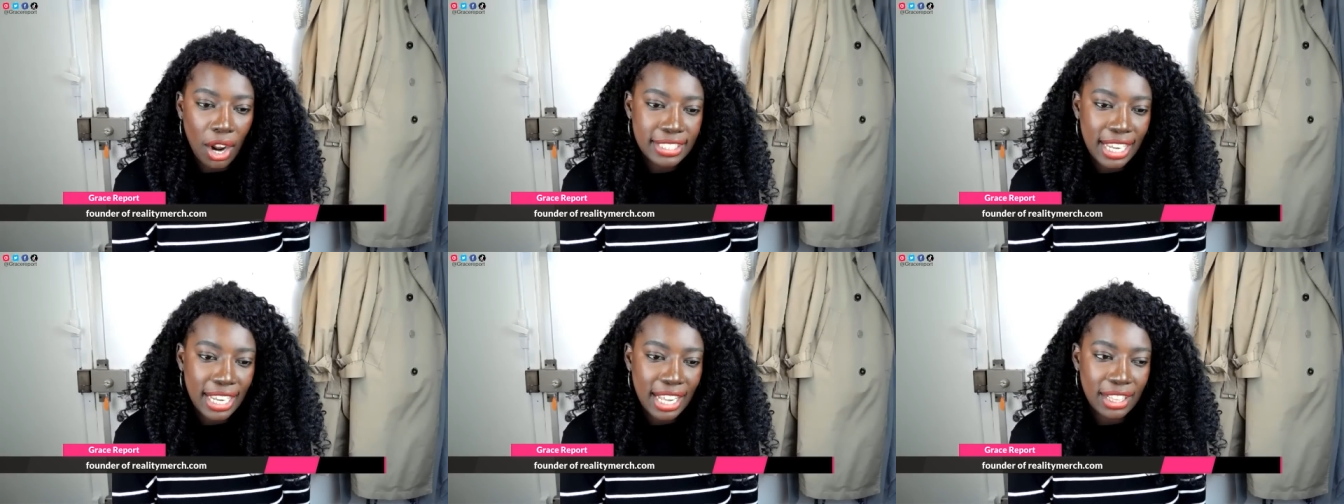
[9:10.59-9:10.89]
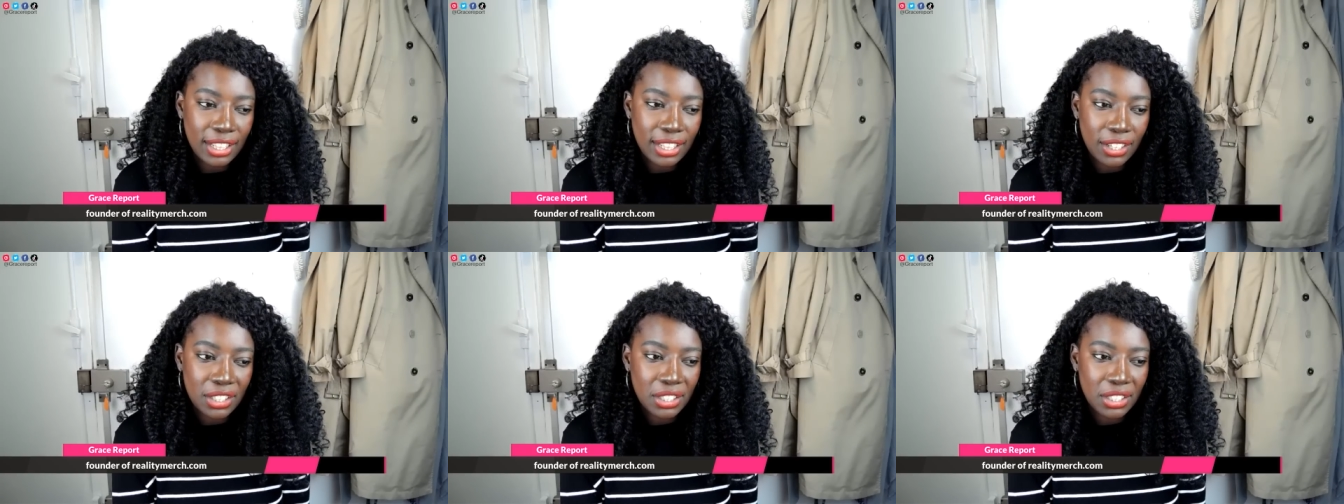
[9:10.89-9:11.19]
And
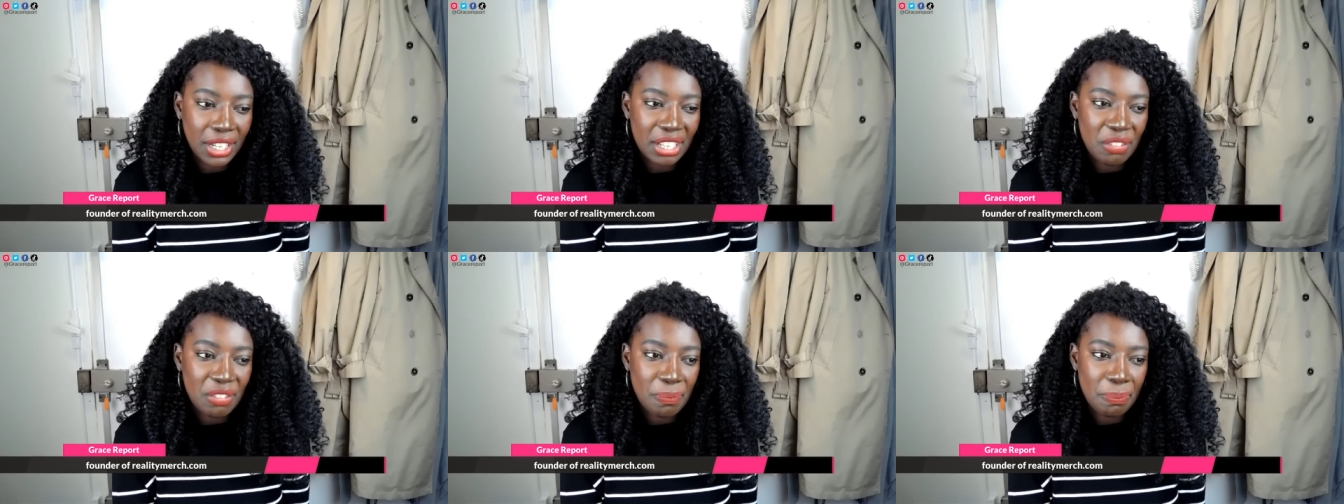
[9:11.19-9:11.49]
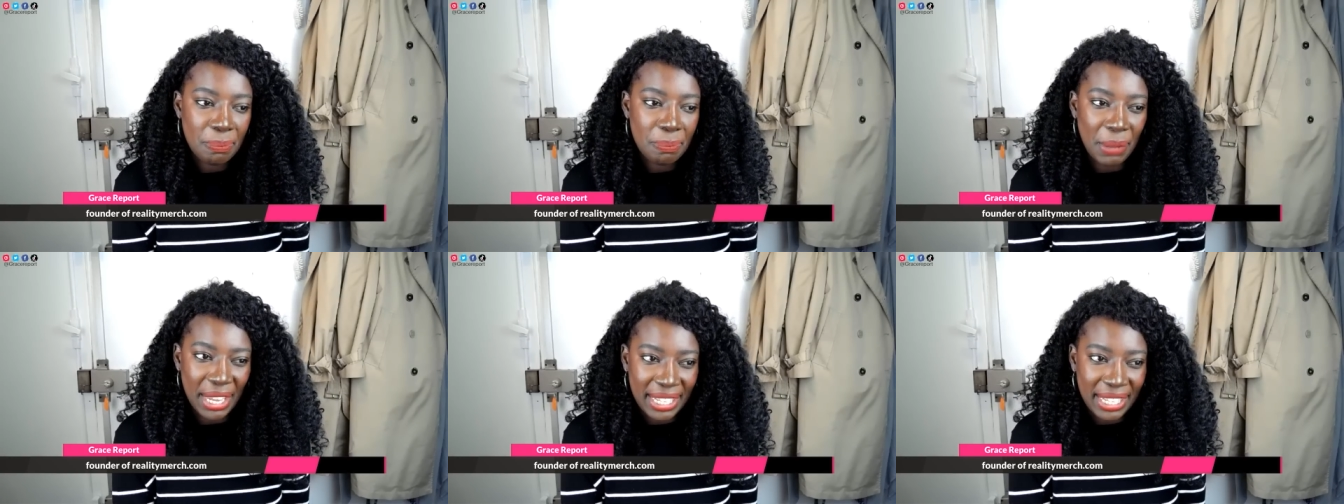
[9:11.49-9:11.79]
they're like
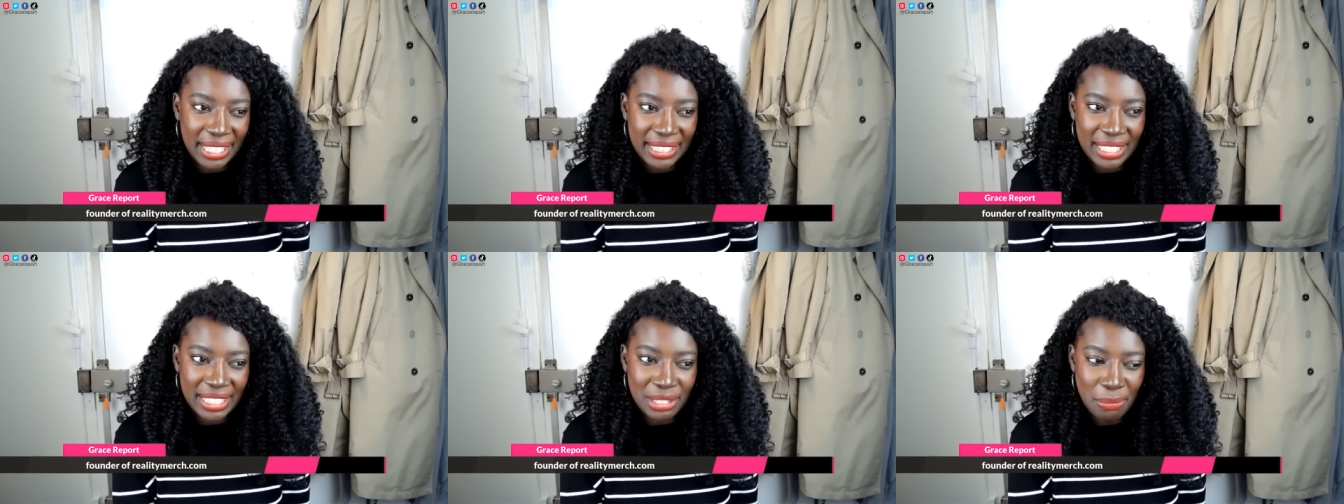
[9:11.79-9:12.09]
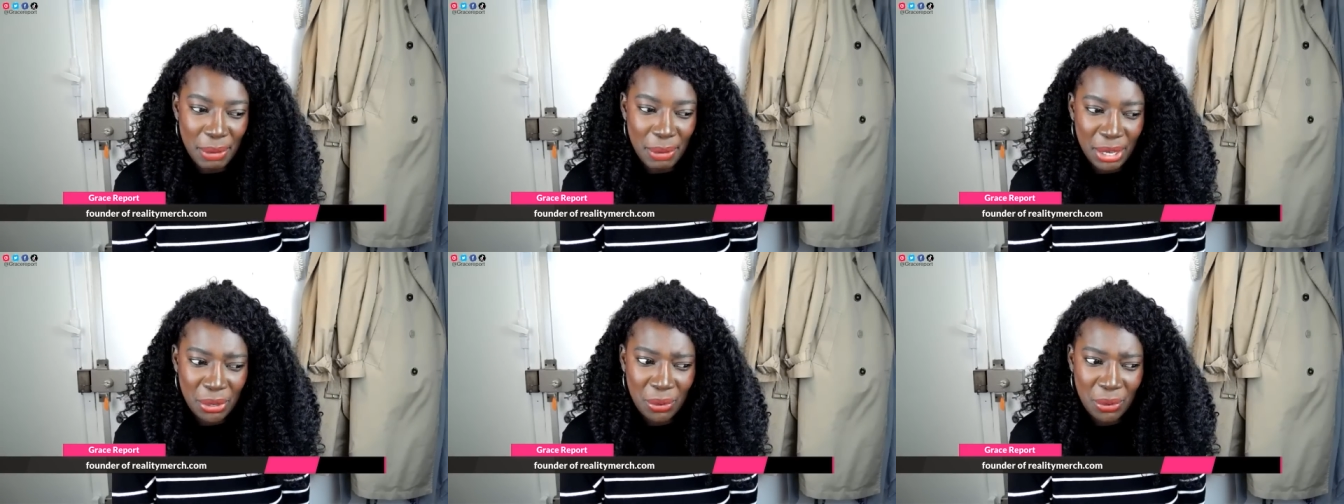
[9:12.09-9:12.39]
begging these
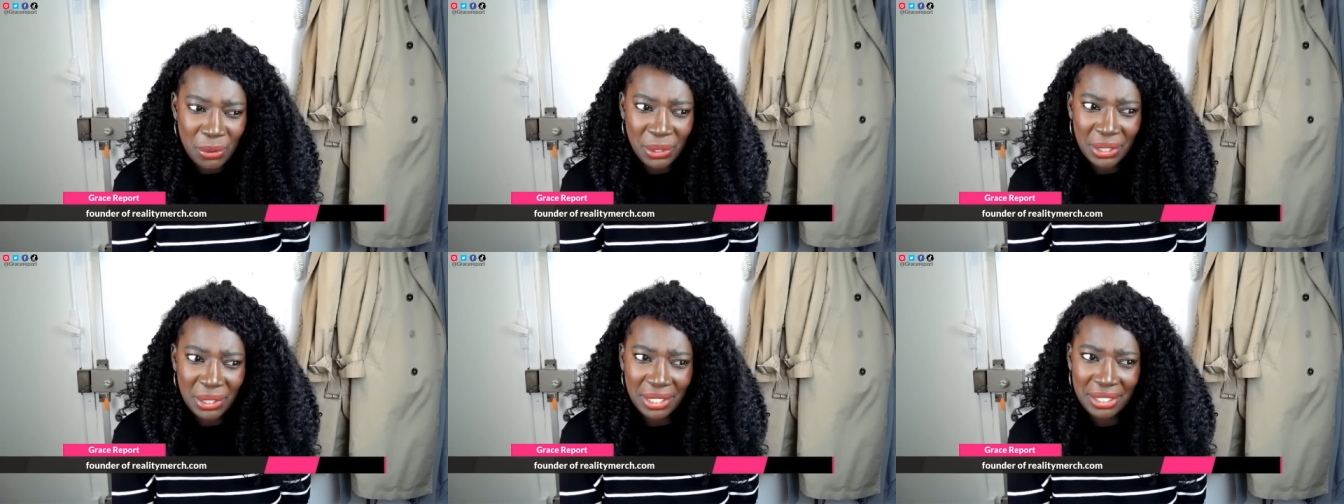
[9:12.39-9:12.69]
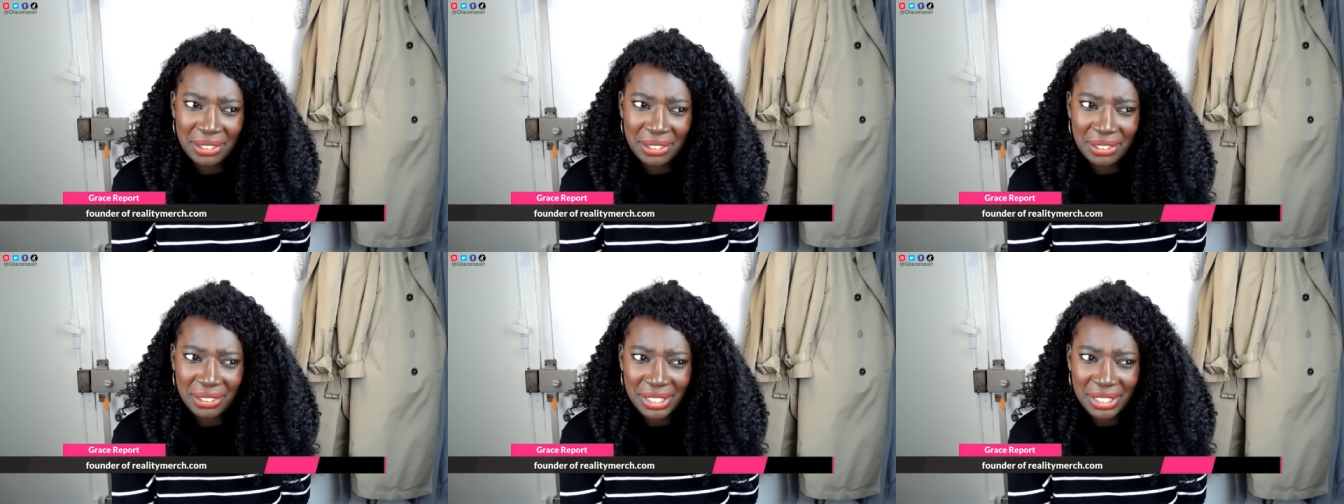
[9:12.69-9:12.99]
men who
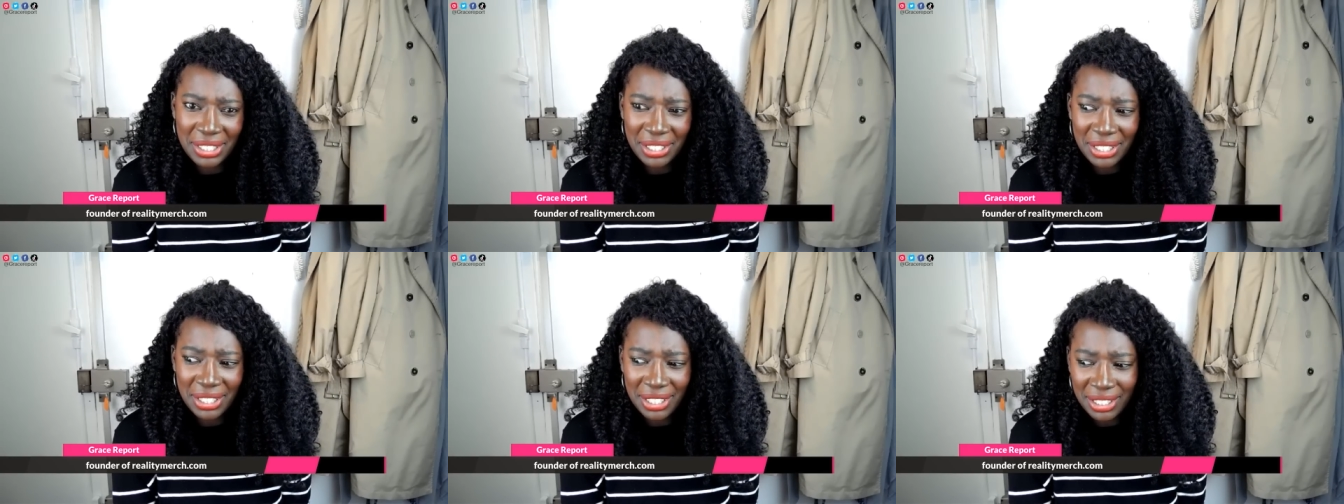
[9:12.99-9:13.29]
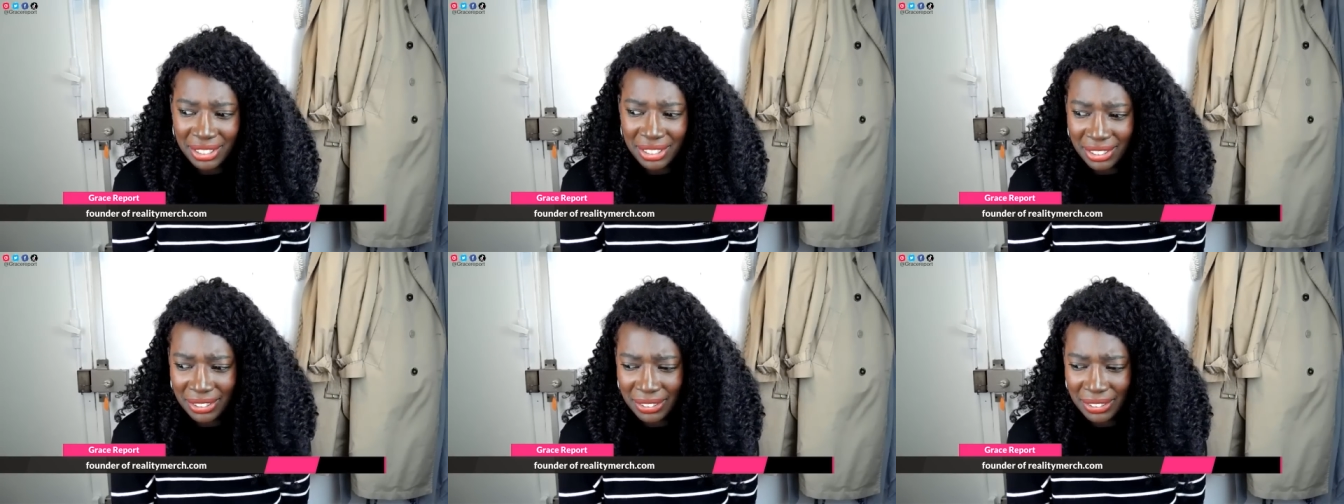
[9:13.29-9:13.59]
literally are,
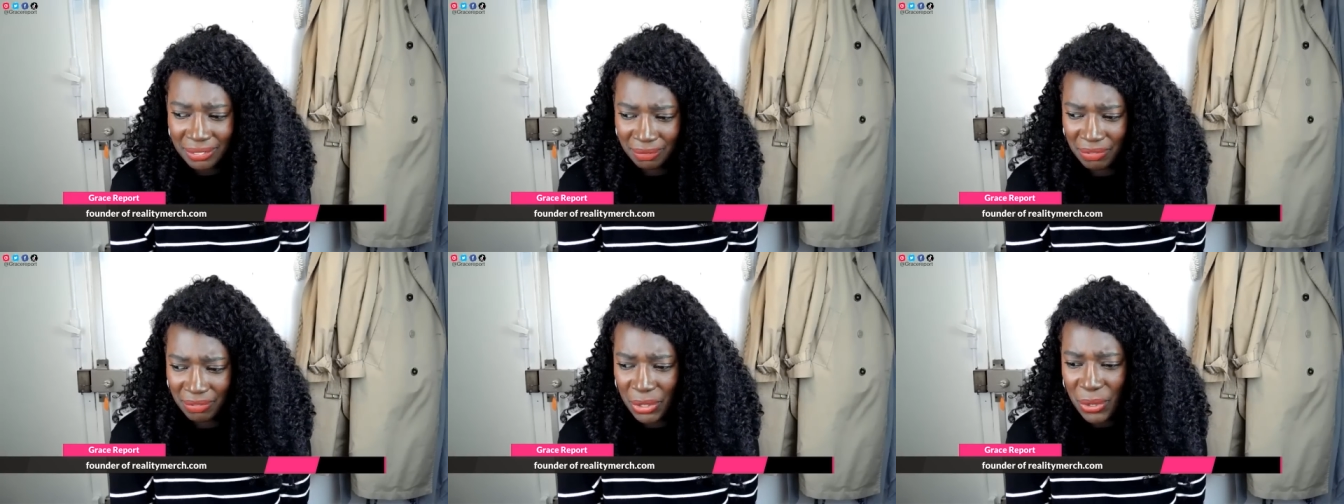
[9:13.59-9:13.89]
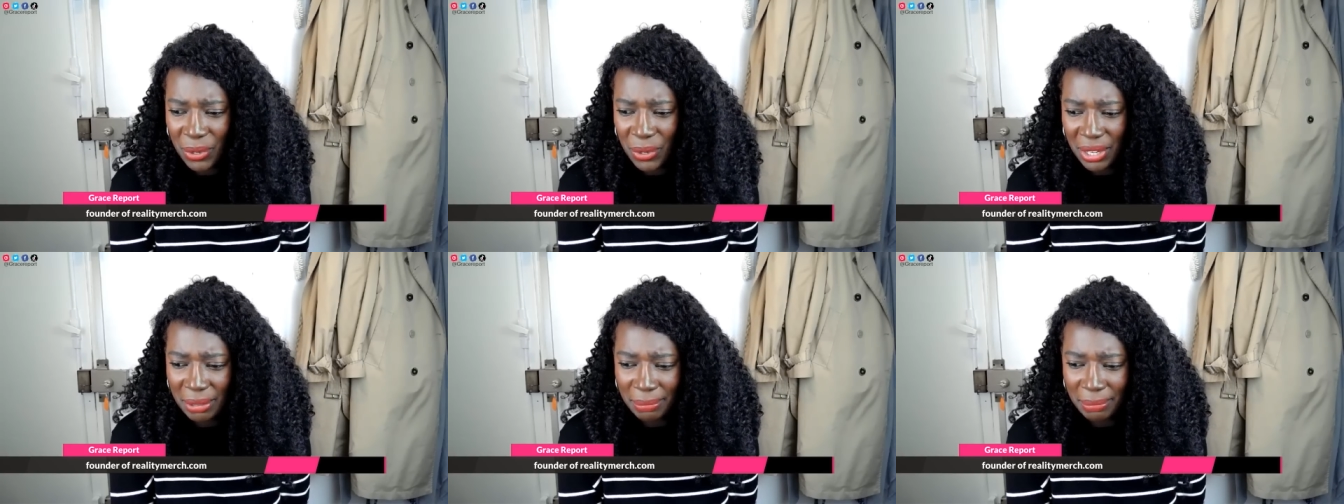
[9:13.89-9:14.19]
you know
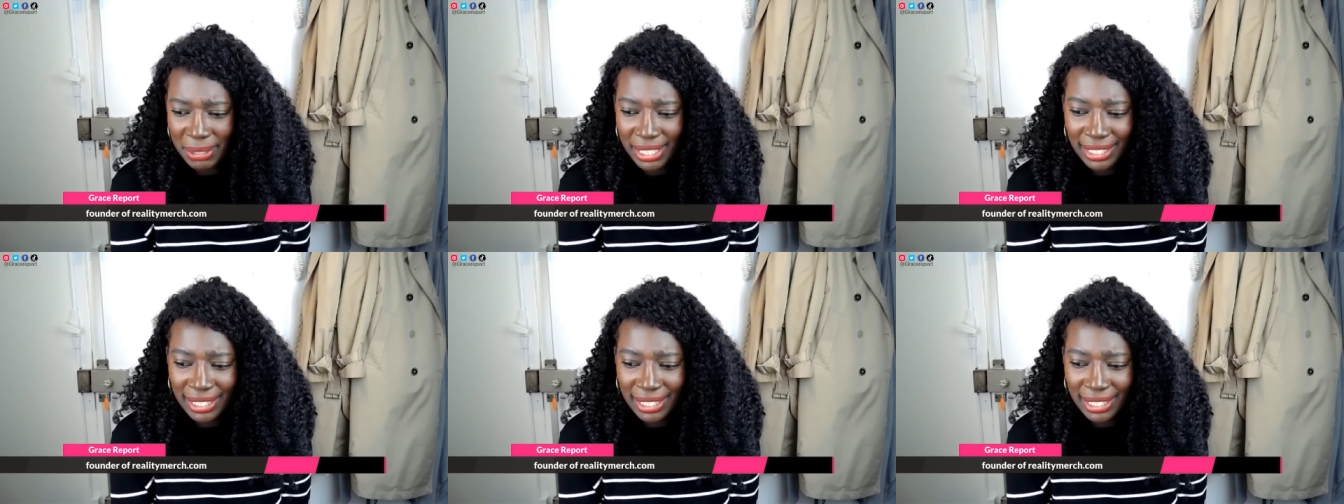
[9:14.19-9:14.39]
what I mean?